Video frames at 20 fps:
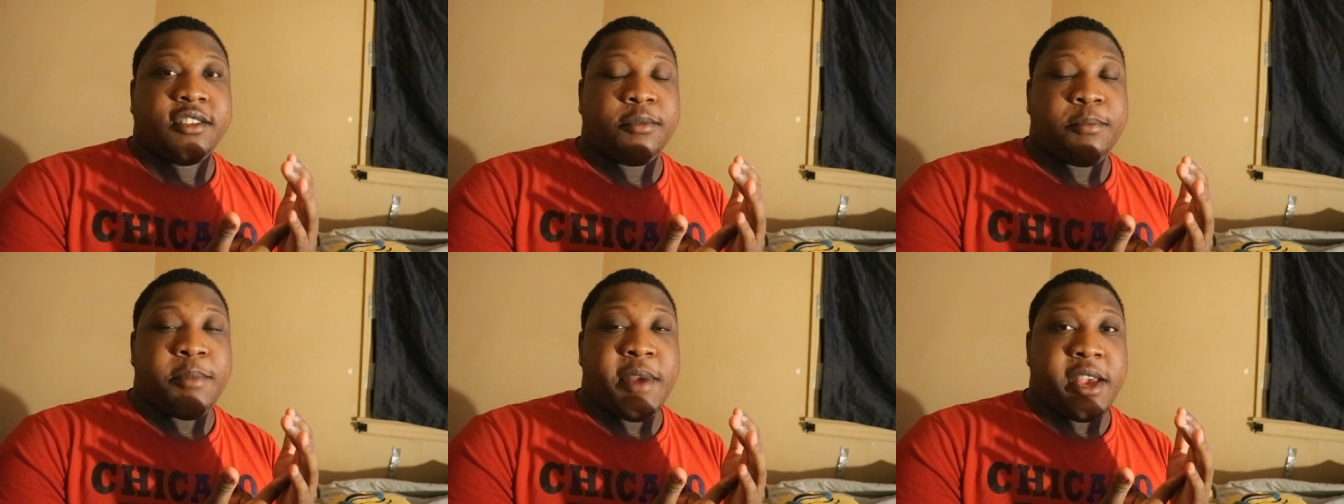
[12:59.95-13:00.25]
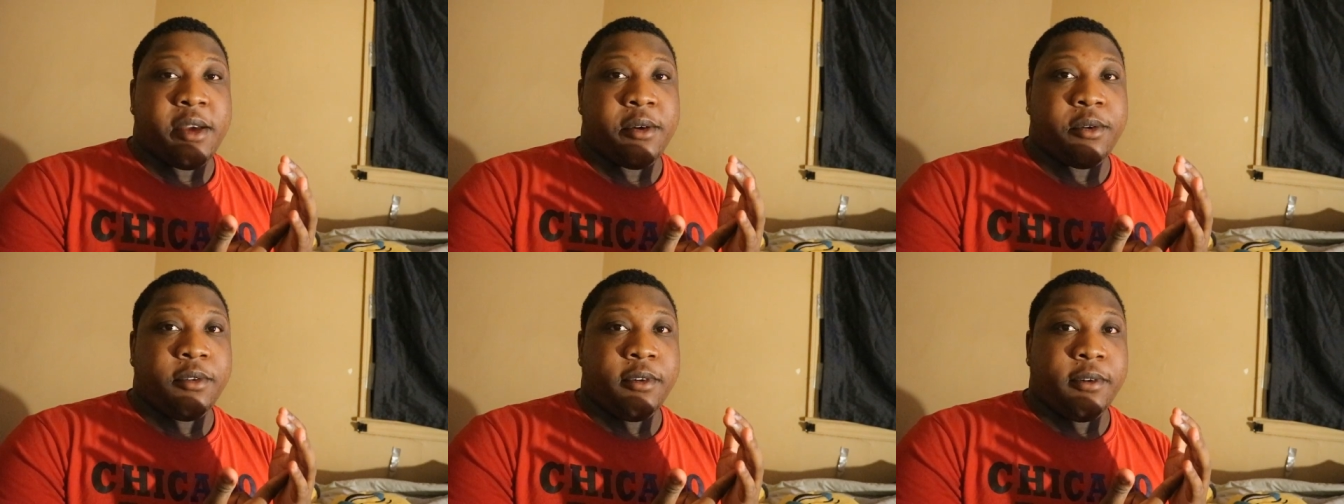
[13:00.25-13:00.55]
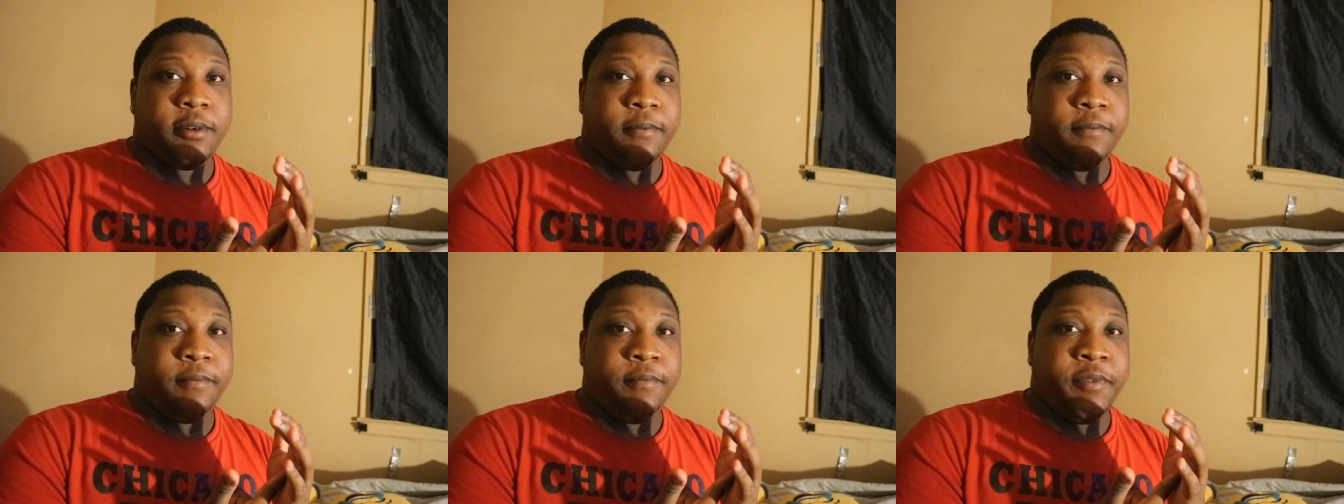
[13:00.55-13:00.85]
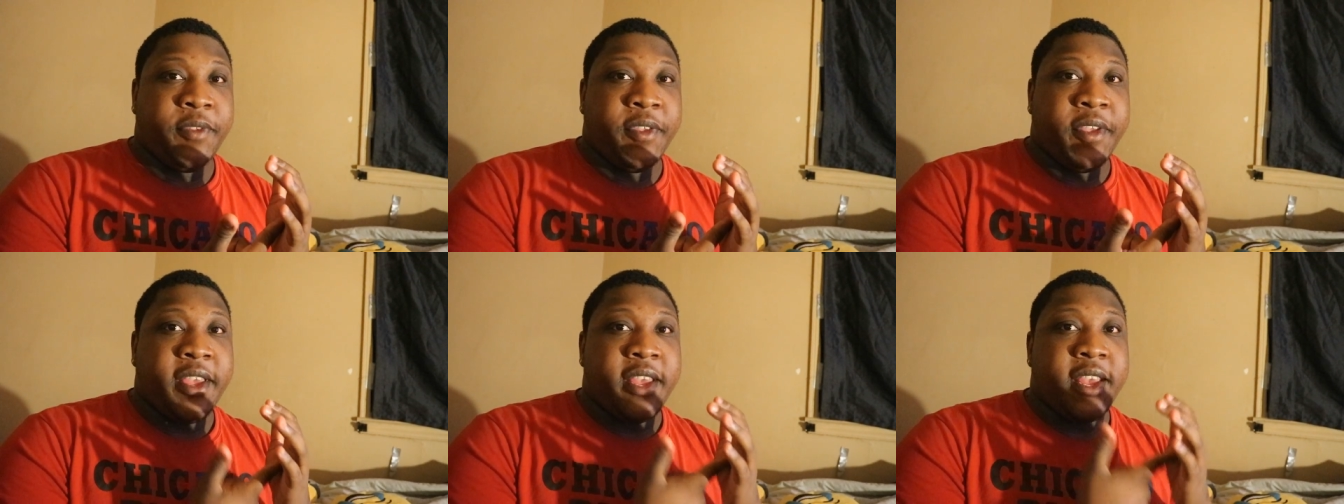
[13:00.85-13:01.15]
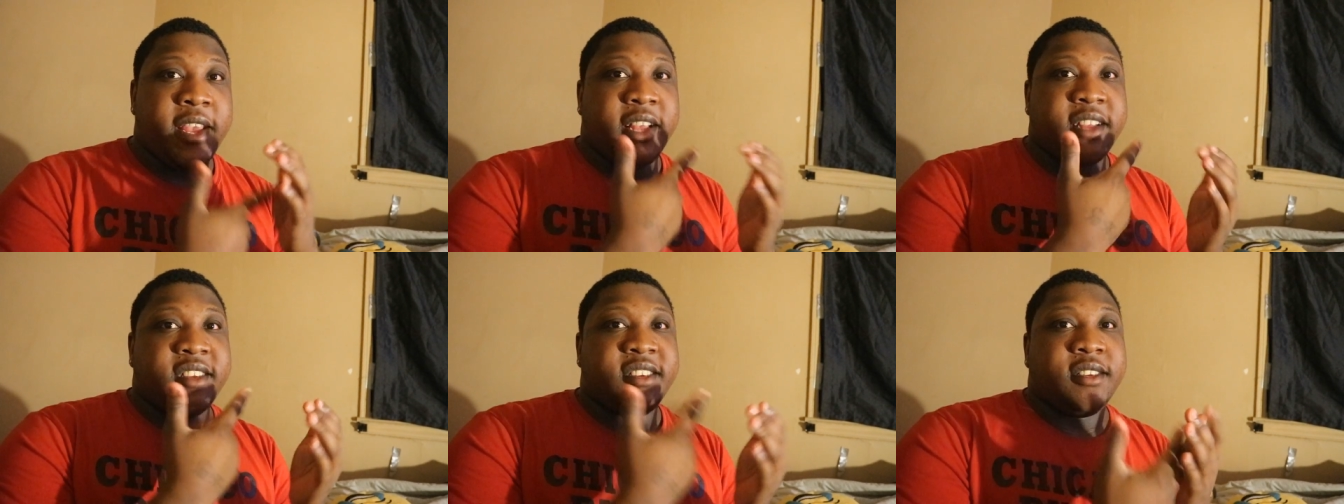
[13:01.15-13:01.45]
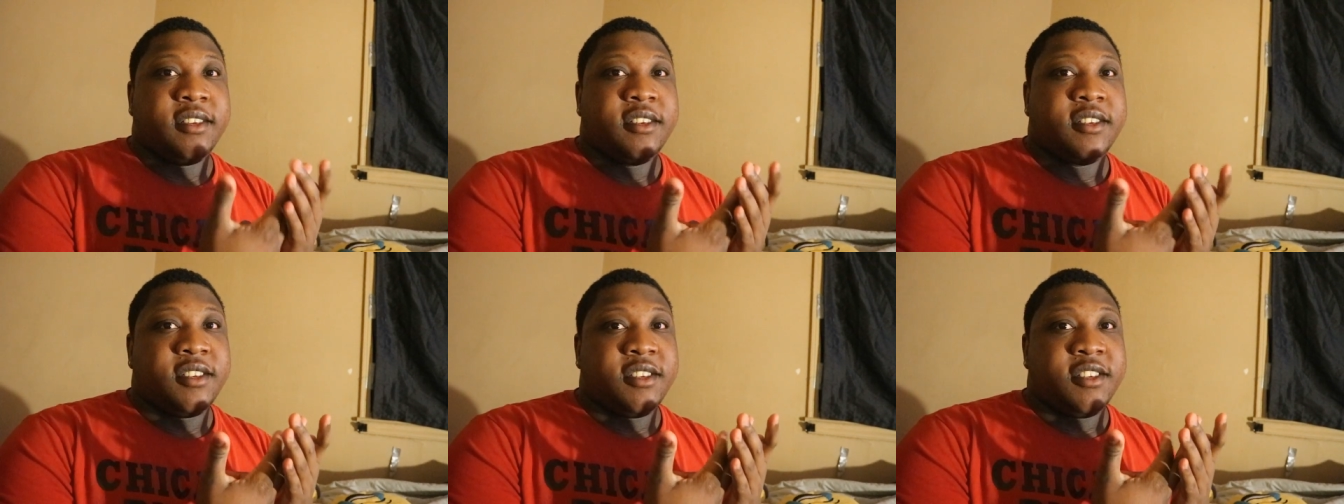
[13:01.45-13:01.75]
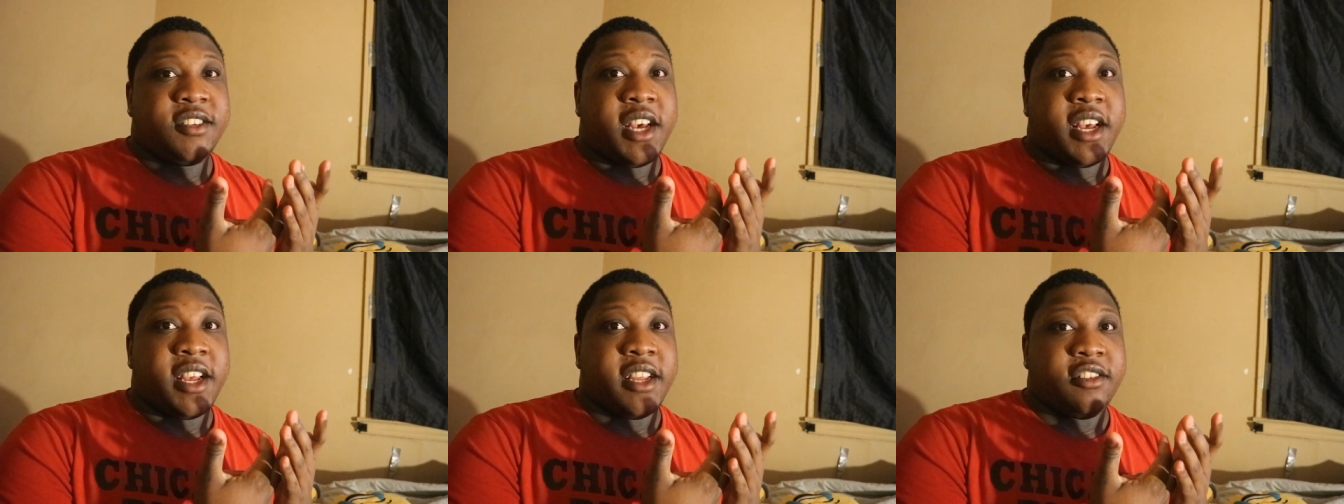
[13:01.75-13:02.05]
smell,
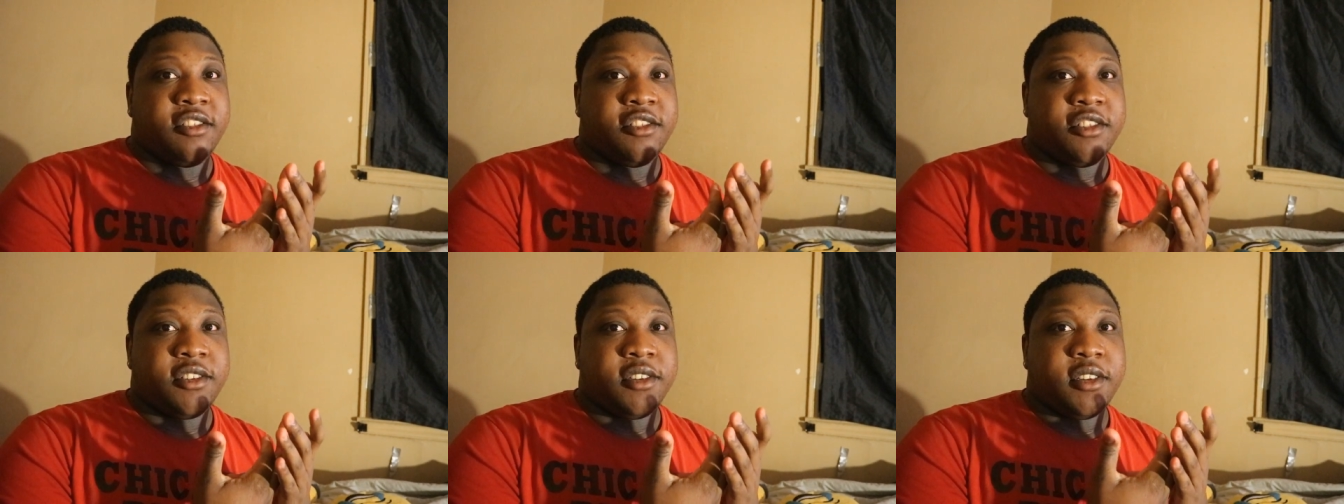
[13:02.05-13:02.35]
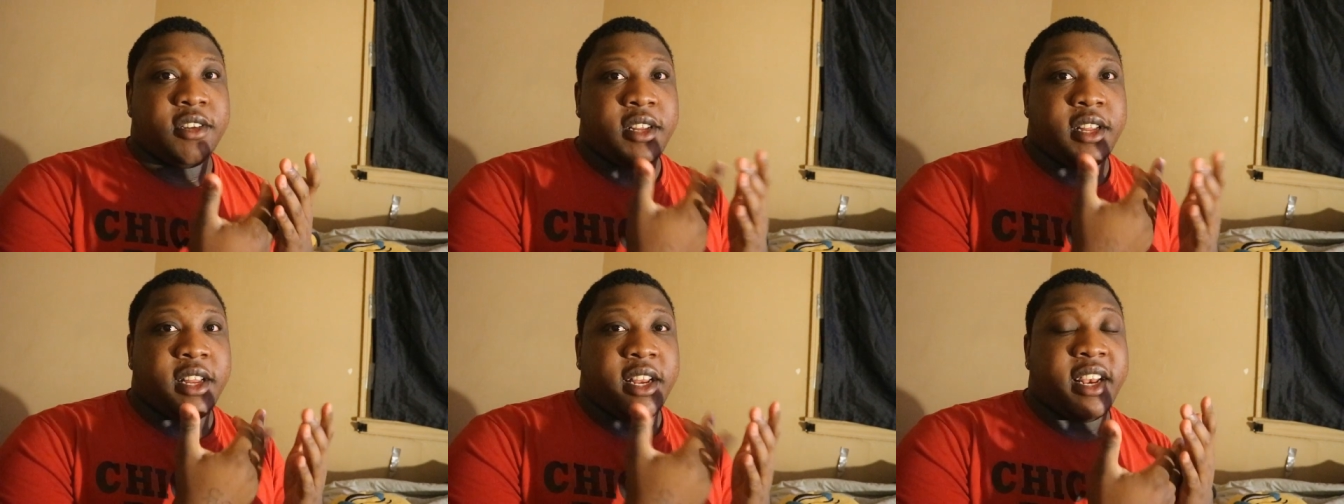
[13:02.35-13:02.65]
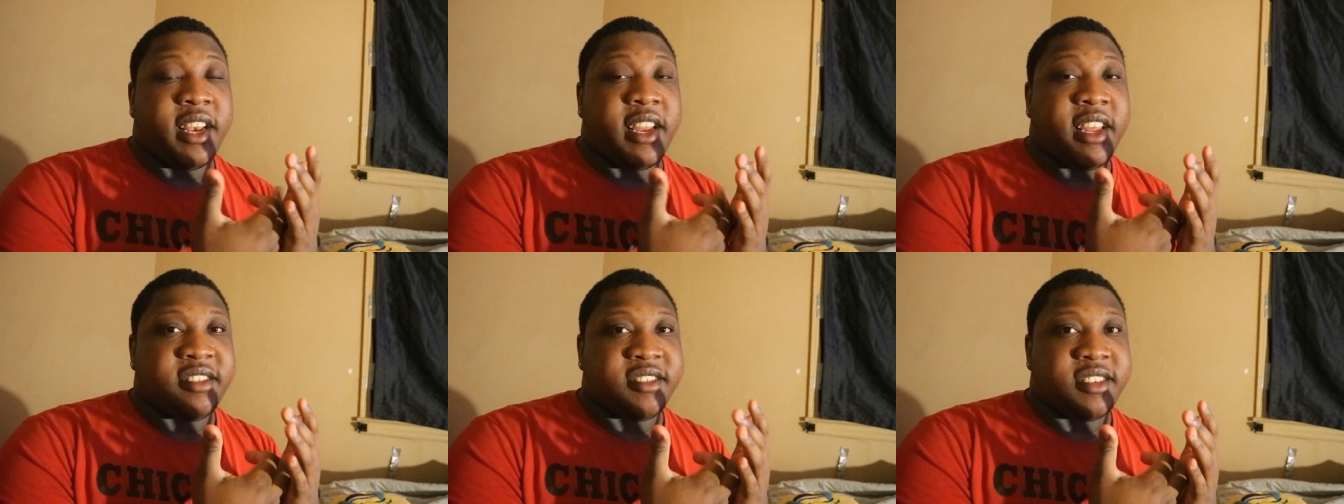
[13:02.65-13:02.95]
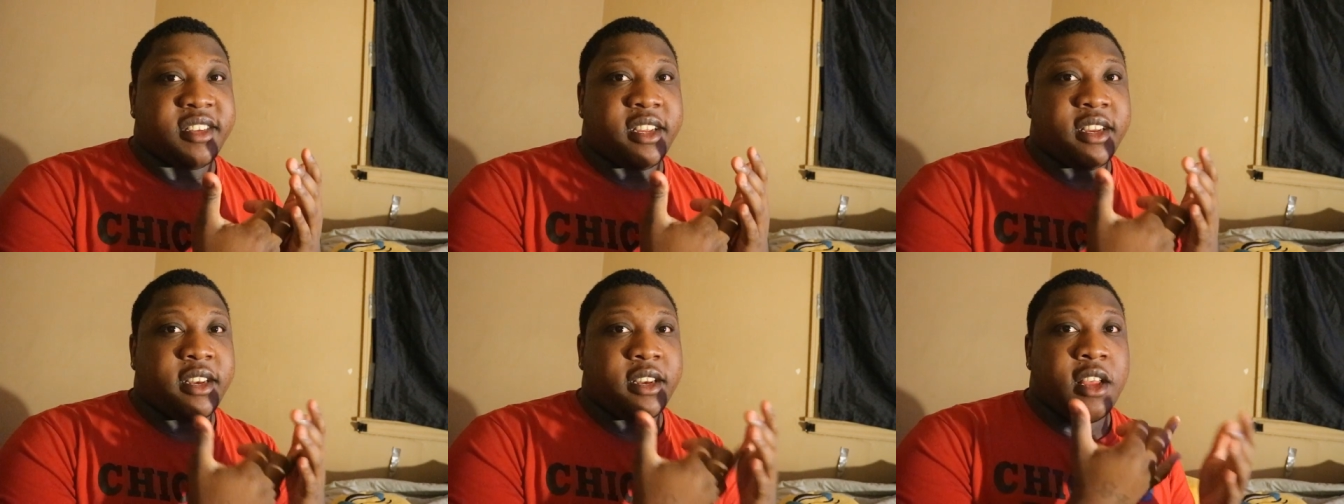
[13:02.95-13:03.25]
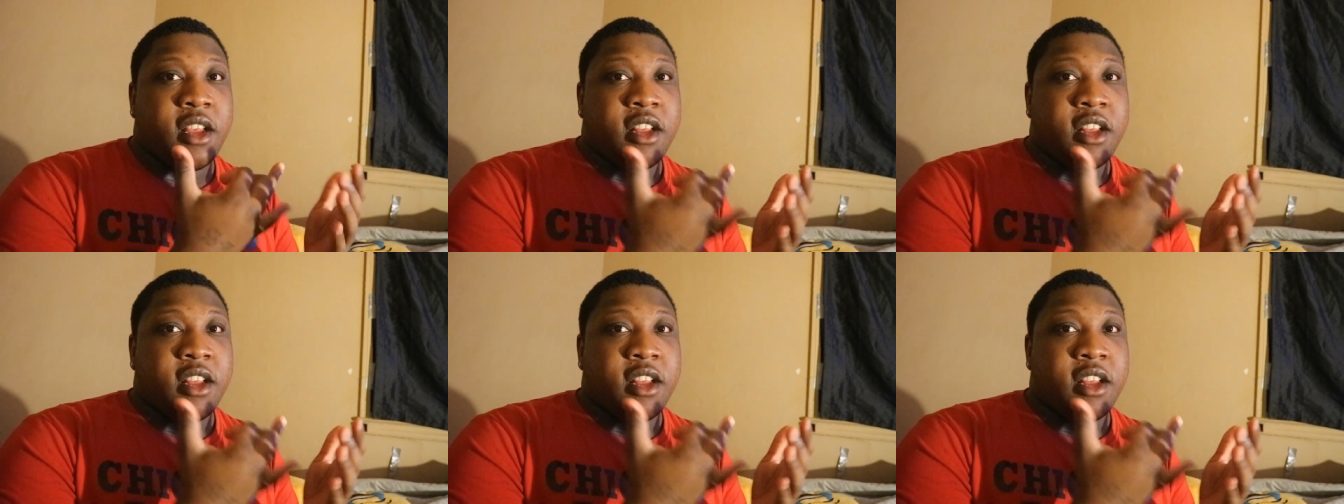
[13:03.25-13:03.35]
touch, listen,